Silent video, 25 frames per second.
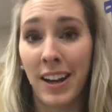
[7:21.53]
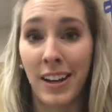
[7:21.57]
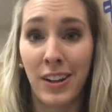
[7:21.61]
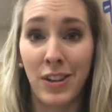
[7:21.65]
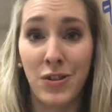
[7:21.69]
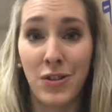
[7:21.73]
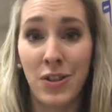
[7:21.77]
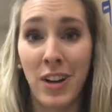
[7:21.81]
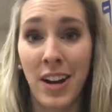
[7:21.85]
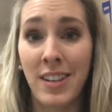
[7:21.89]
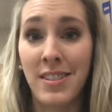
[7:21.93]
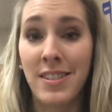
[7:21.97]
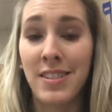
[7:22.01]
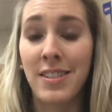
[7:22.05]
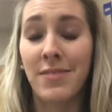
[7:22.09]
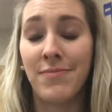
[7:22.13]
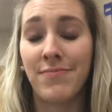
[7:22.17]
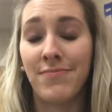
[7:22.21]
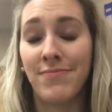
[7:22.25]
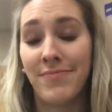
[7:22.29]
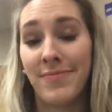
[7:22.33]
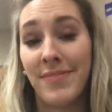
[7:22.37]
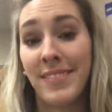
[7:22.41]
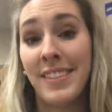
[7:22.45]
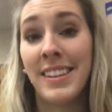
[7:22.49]
You just
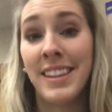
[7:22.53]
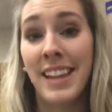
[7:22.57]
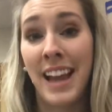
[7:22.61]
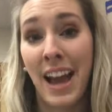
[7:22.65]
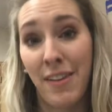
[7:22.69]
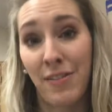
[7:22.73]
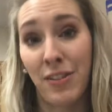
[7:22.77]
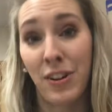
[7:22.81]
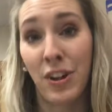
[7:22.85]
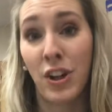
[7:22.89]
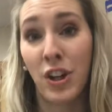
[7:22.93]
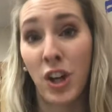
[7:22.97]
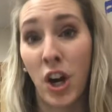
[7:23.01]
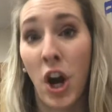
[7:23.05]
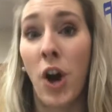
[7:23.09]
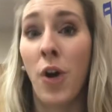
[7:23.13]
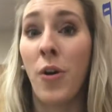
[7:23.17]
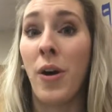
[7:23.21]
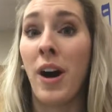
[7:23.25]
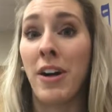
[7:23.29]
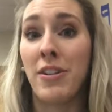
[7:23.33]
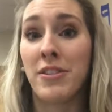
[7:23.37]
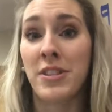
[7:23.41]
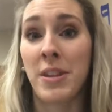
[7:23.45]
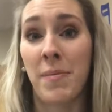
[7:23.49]
never
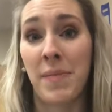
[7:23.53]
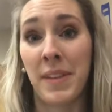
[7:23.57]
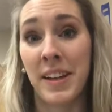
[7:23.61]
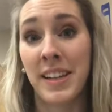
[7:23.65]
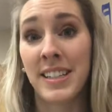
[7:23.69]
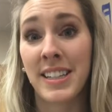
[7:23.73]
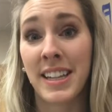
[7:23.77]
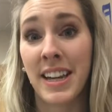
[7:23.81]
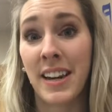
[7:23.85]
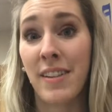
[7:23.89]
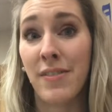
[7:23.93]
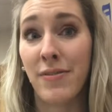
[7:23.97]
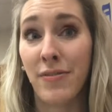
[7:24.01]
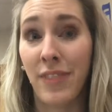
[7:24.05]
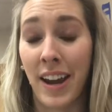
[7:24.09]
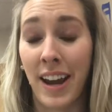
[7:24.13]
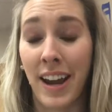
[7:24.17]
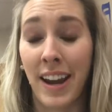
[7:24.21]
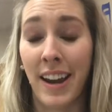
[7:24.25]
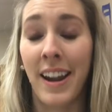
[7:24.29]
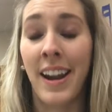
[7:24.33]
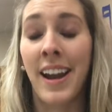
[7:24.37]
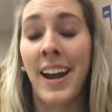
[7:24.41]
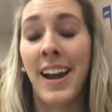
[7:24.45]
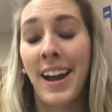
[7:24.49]
know how something's gonna
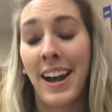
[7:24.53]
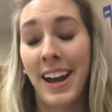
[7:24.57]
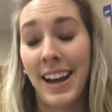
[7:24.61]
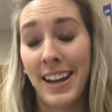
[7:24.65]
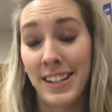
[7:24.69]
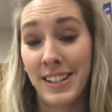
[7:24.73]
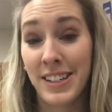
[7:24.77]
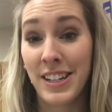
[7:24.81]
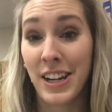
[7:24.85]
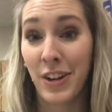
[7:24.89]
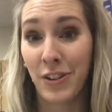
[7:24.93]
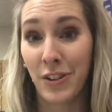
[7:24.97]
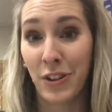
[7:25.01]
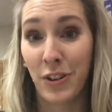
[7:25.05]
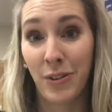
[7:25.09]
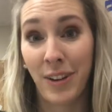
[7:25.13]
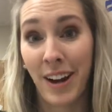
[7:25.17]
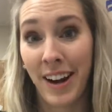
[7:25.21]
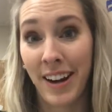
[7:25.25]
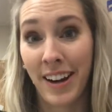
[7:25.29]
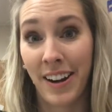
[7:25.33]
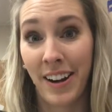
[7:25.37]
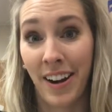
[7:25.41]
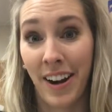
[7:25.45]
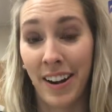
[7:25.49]
fit until you
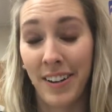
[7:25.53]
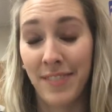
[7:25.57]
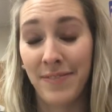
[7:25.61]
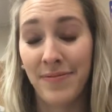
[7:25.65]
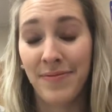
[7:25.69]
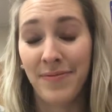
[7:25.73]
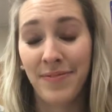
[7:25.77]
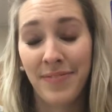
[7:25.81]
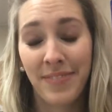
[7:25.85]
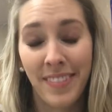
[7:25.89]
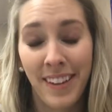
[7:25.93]
get it on.